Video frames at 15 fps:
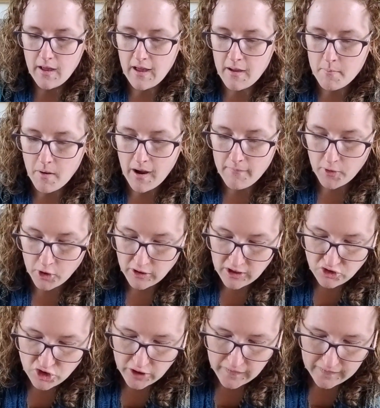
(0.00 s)
I've
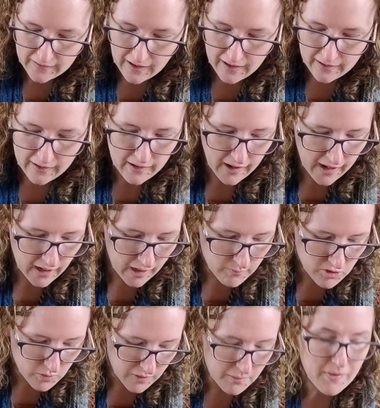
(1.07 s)
only just started, and
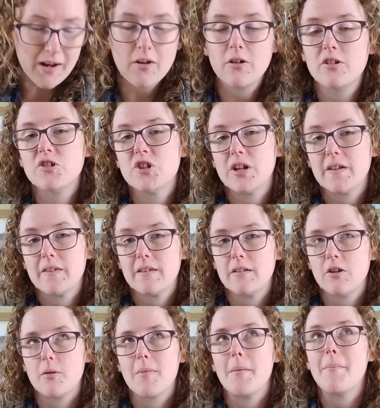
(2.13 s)
I'm doing my
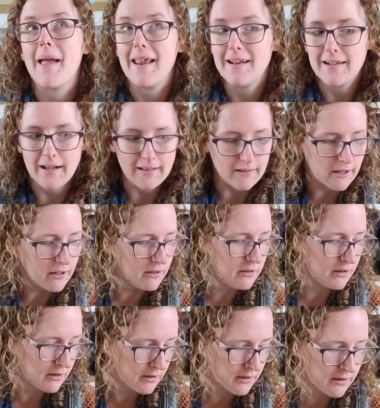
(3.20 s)
my main colour
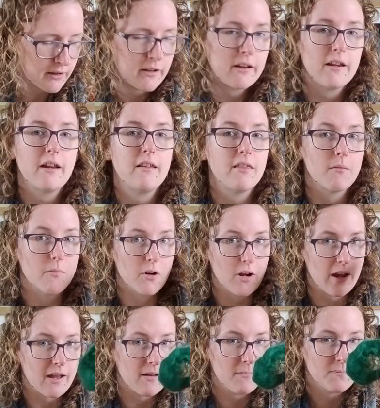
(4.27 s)
in the
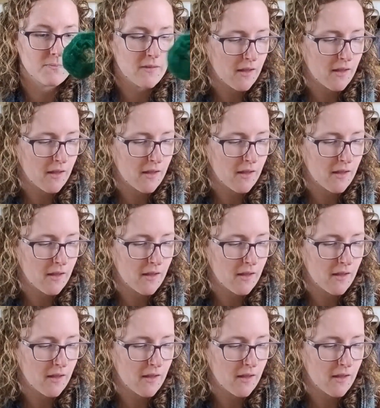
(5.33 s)
mohair,